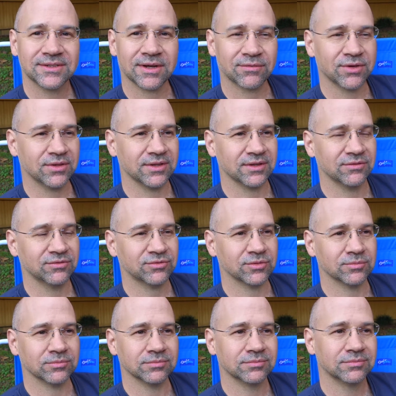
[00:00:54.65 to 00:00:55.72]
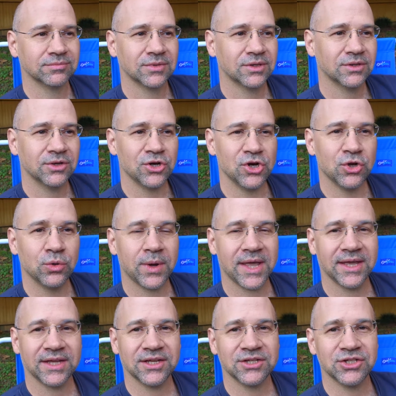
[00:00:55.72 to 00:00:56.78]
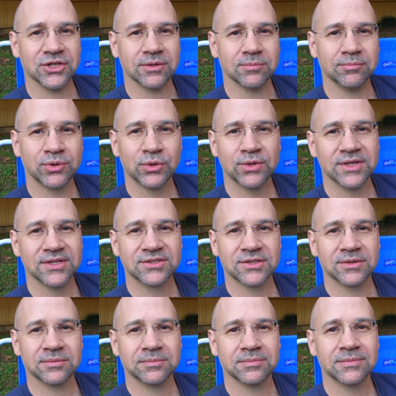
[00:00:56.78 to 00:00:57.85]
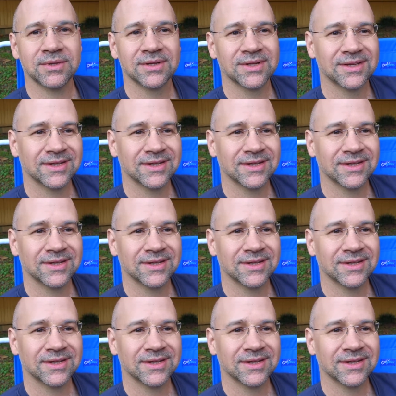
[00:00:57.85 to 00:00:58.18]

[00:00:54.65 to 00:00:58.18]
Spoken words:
everything from New Age and Buddhism